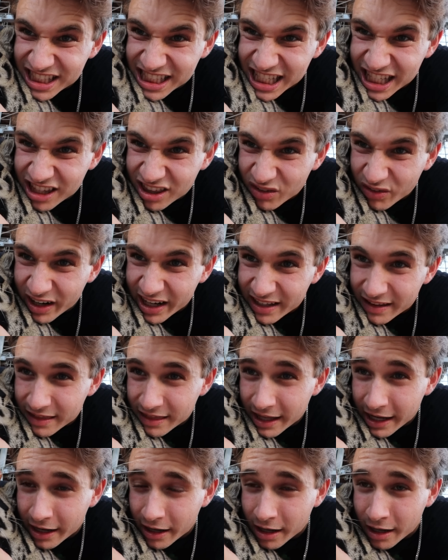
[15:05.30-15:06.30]
teeth right
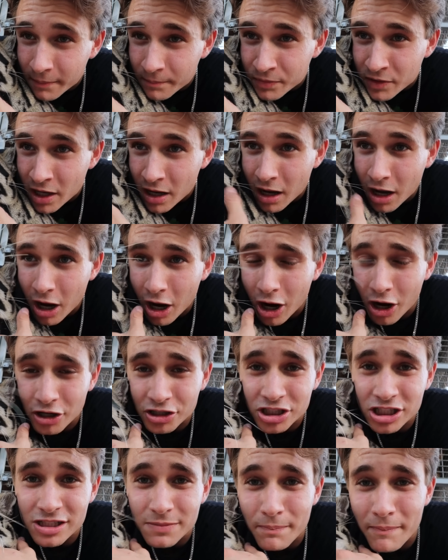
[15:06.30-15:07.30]
there are
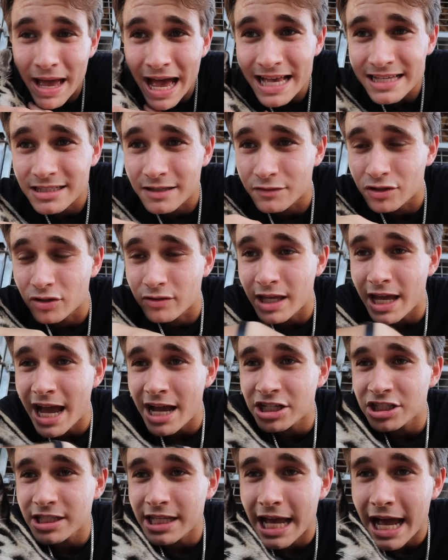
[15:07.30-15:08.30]
just massive. So they
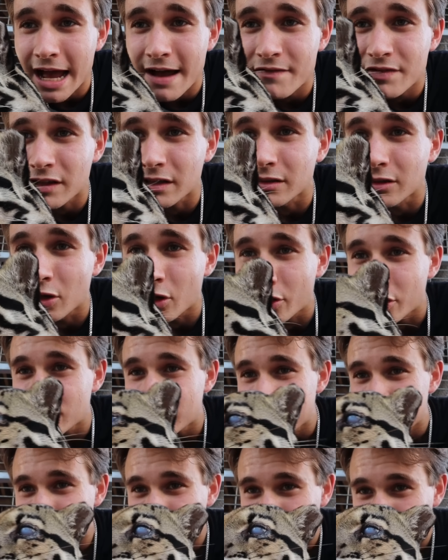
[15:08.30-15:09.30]
actually have the
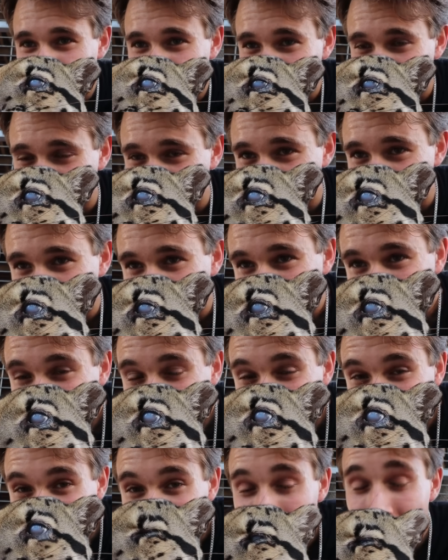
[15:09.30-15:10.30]
largest canines
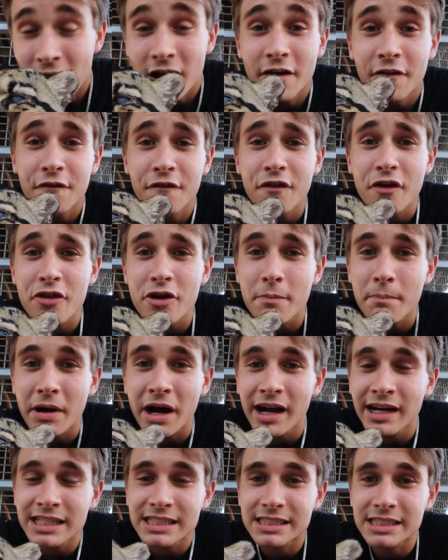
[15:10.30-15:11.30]
for their body